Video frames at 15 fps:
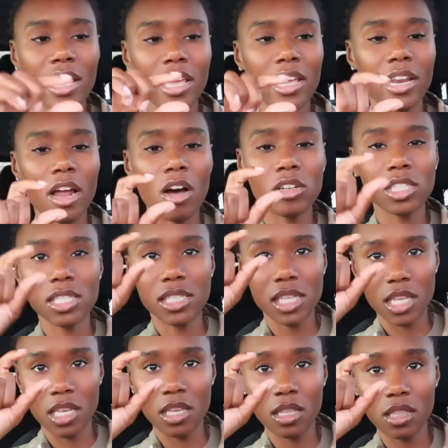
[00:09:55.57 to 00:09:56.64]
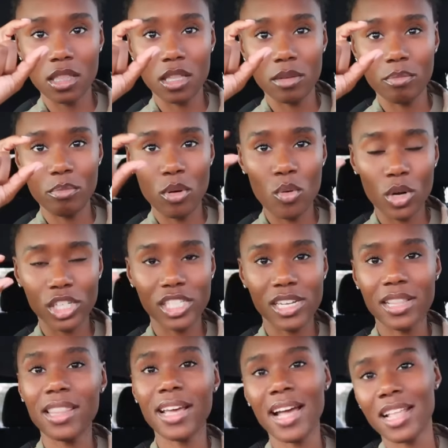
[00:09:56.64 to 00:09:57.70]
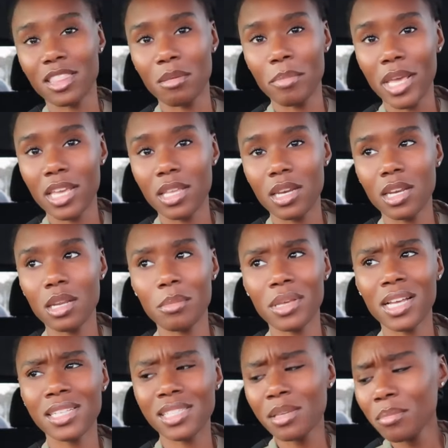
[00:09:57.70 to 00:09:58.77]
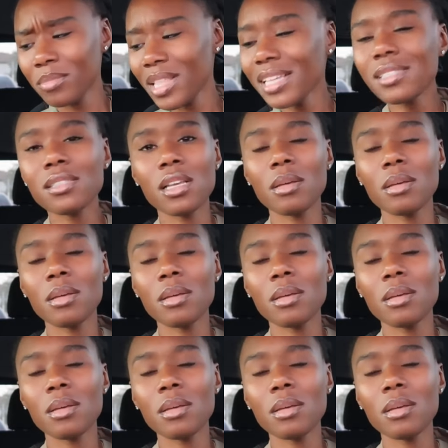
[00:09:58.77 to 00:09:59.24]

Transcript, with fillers: and I'll just eat the portion that got the bacon in it because it that's